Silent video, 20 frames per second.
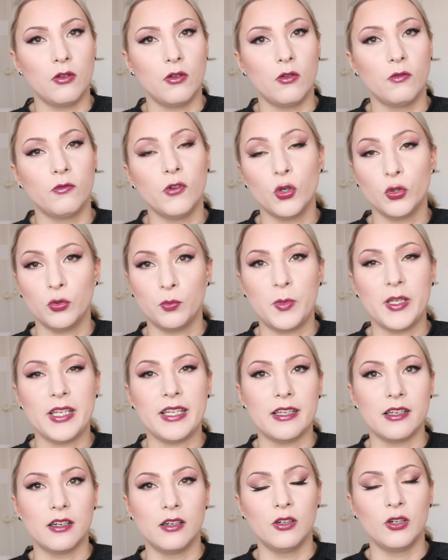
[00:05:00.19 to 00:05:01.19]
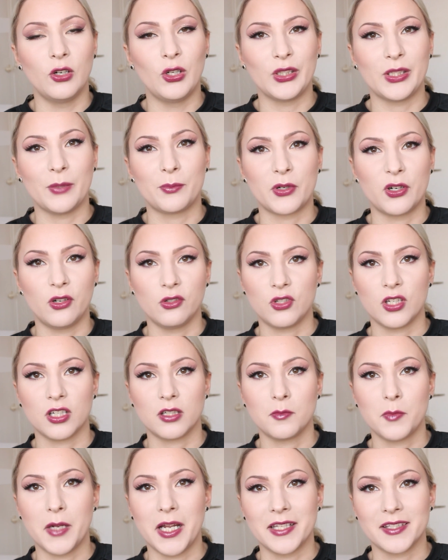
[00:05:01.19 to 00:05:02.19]
won't be all the
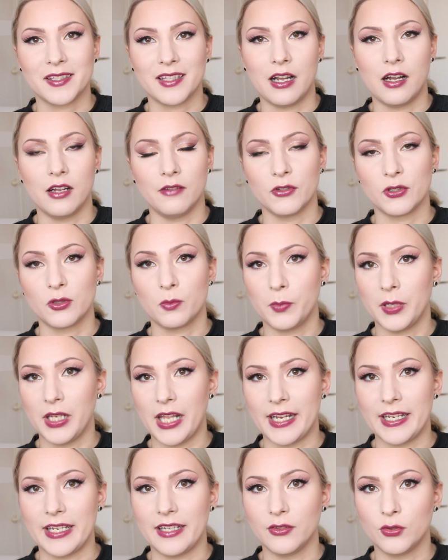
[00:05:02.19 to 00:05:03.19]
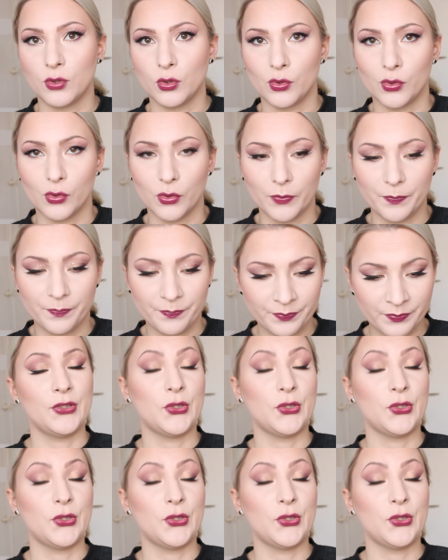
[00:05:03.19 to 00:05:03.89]
project pans I was planning to do.